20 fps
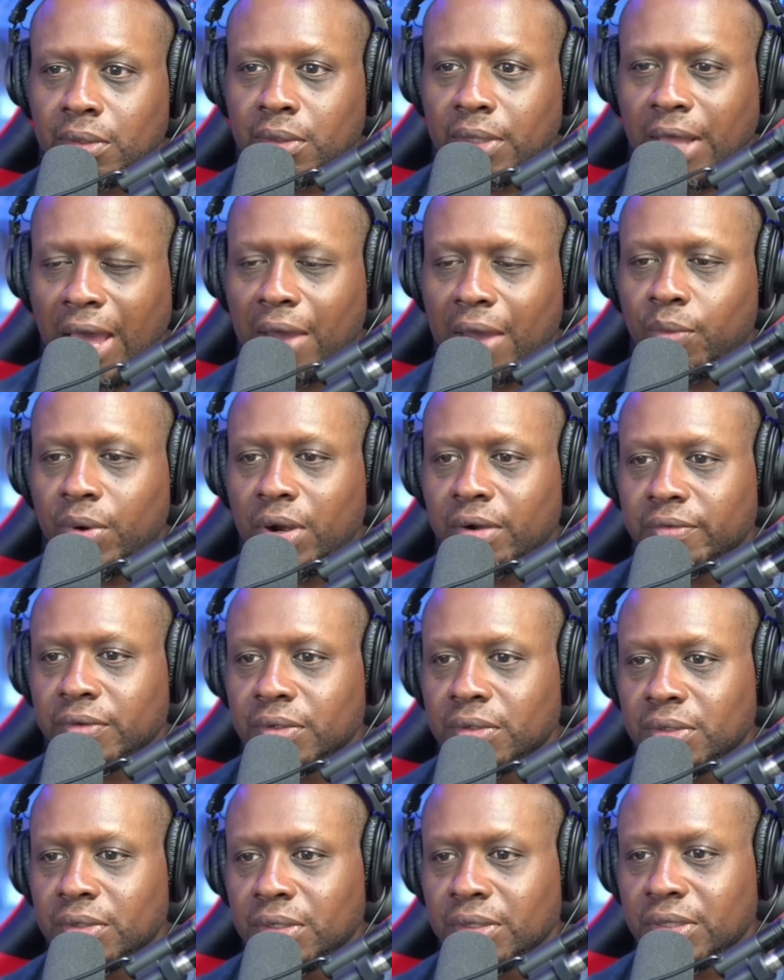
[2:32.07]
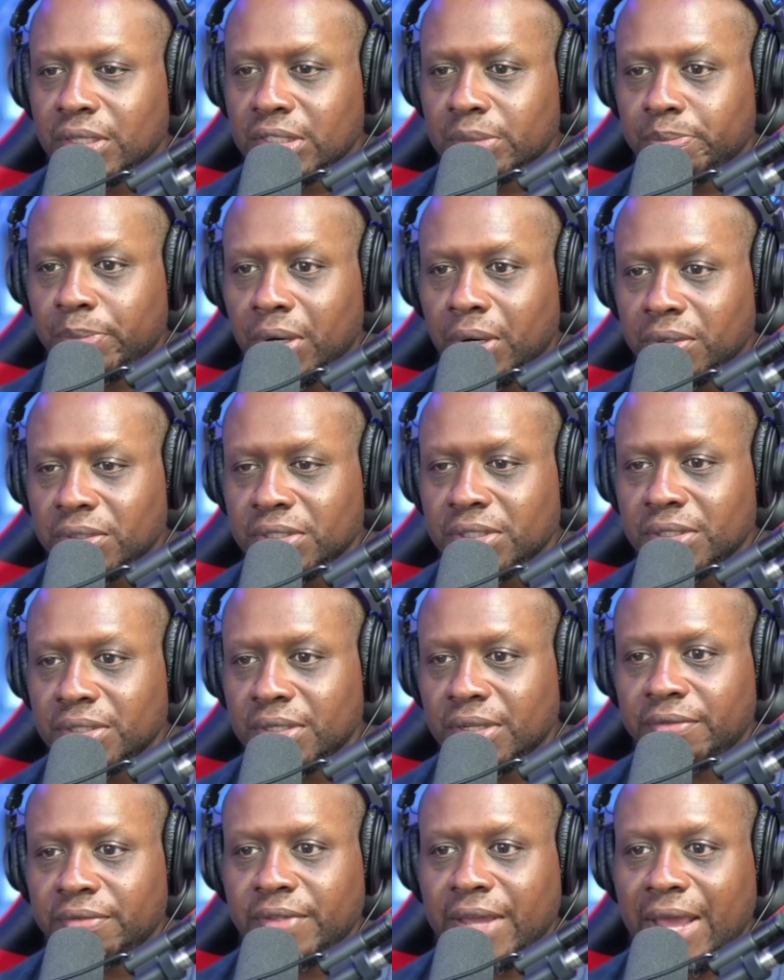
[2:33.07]
However, this person,
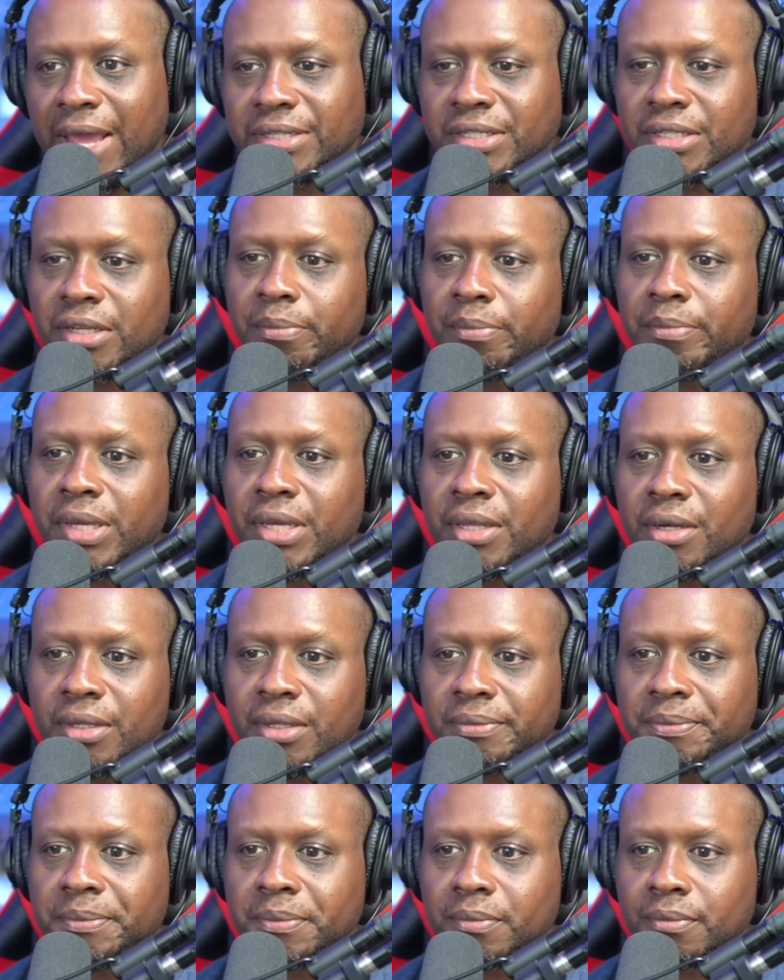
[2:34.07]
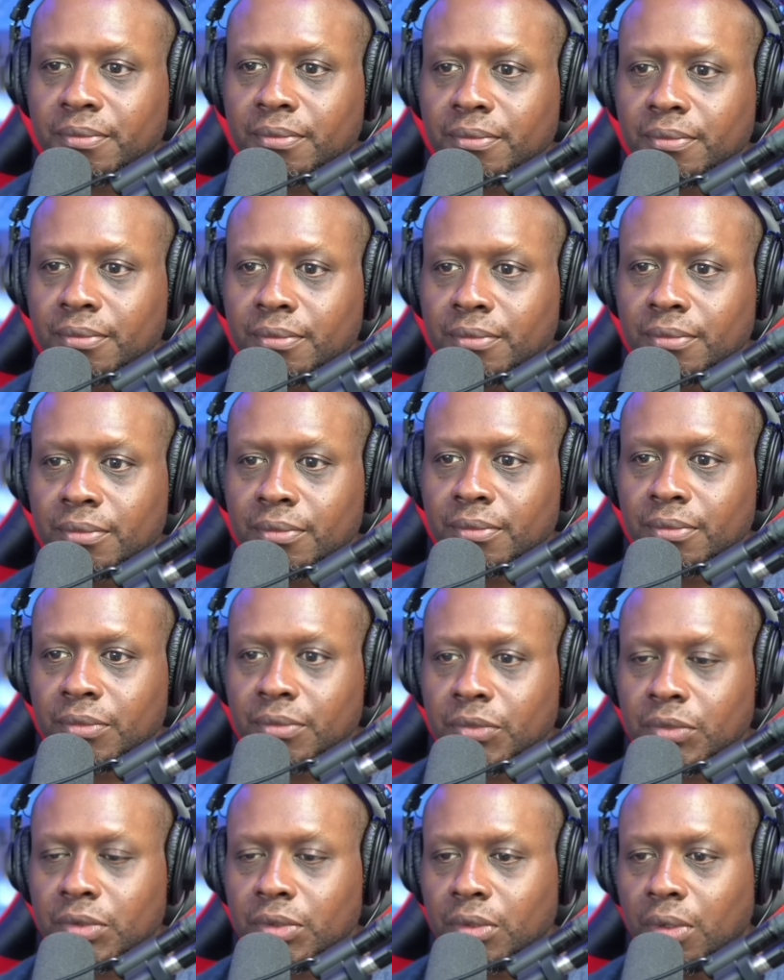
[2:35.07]
if they actually competed
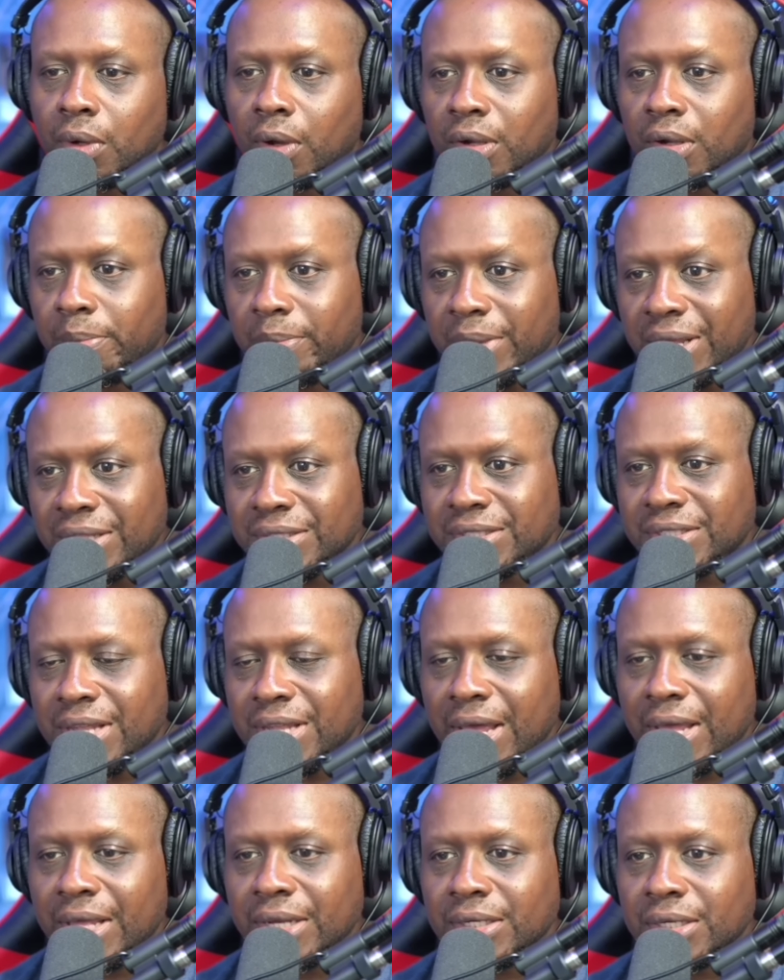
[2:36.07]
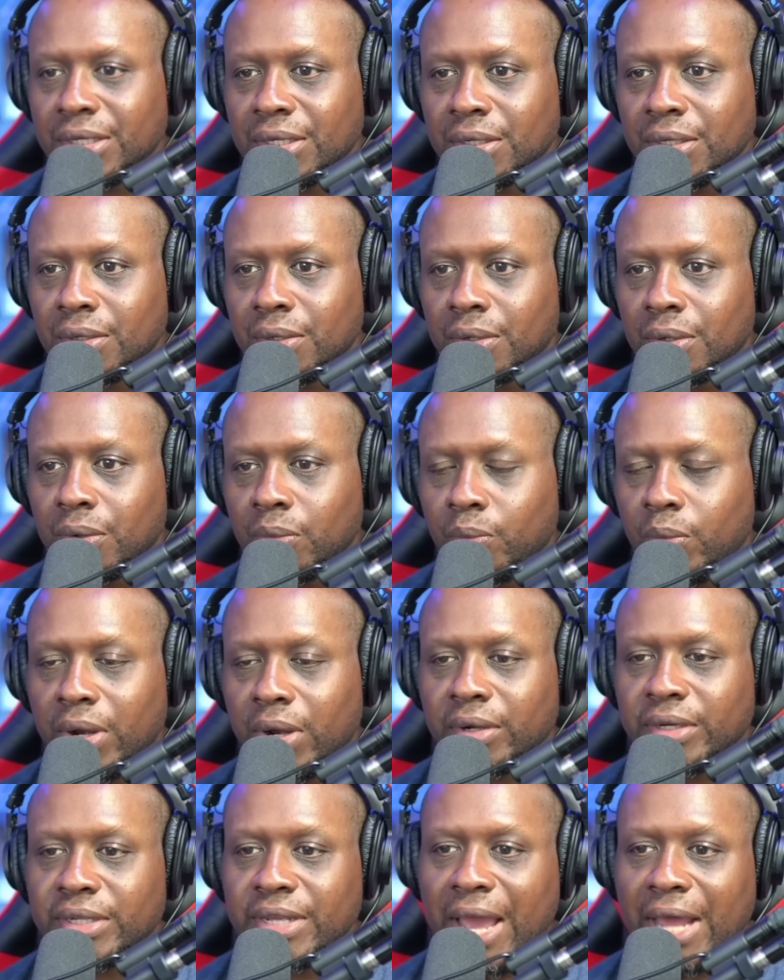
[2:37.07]
on the men's side where
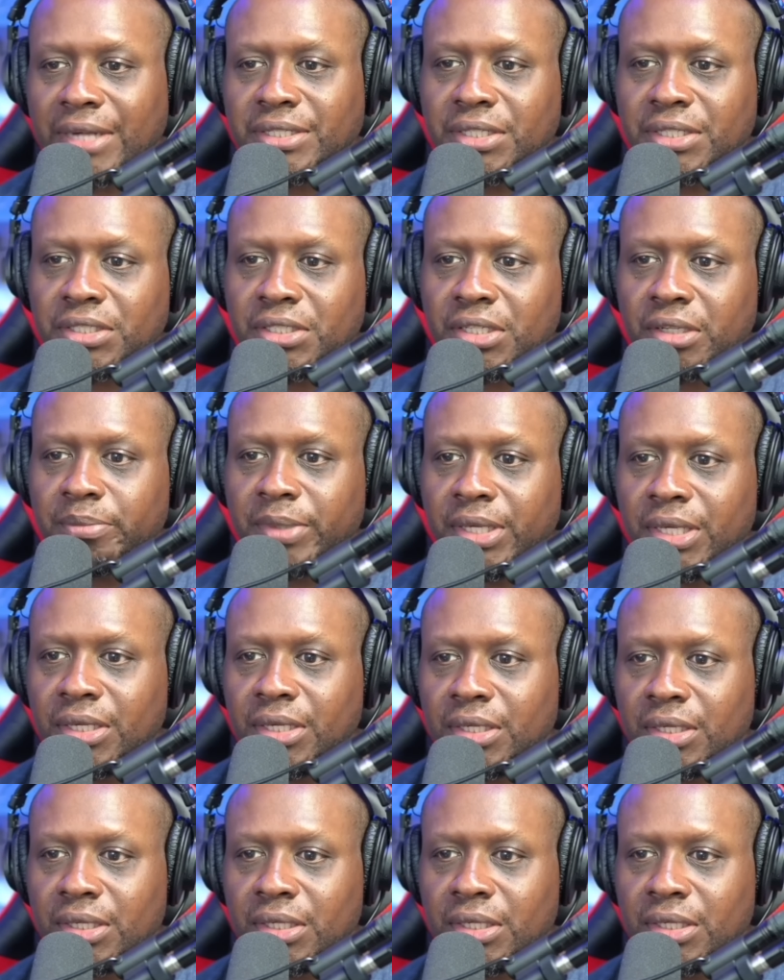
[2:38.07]
he actually should be,